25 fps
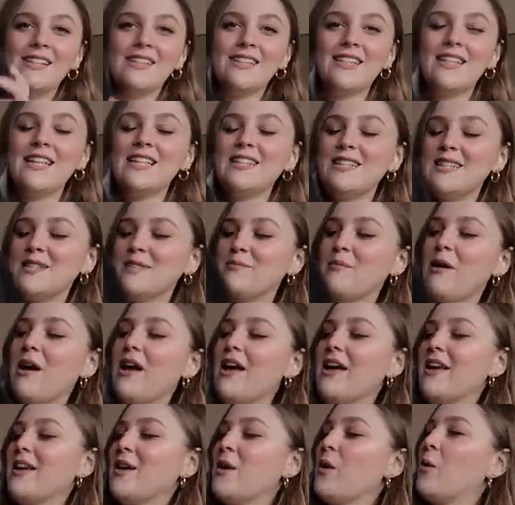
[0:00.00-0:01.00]
So this is
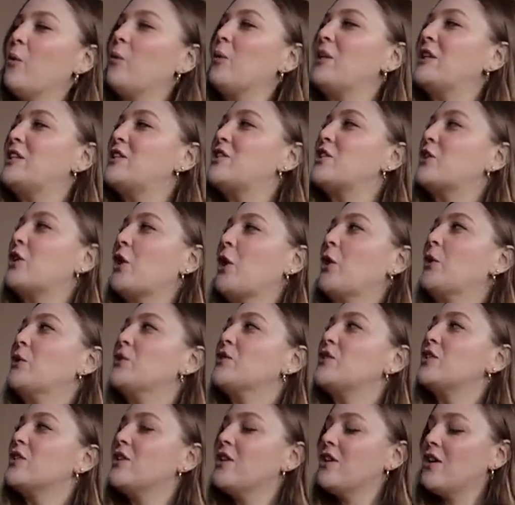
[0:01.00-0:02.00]
my winter
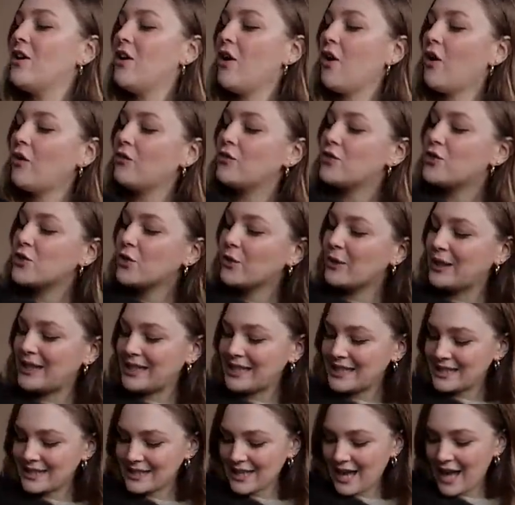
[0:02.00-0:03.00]
coat of
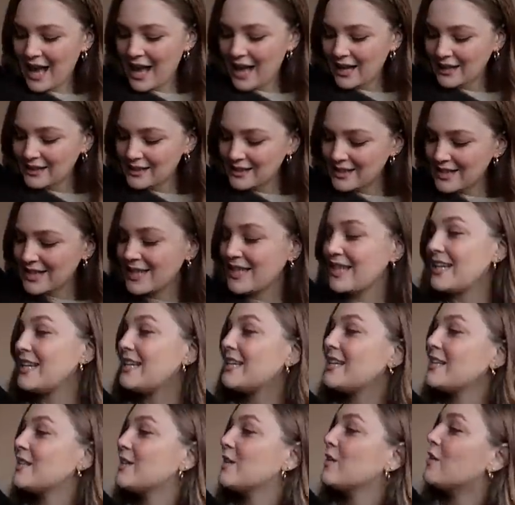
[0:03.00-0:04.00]
choice, and it
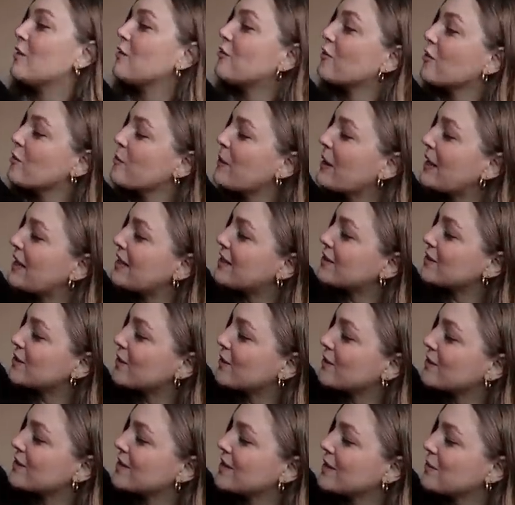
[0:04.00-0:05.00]
is from ASOS.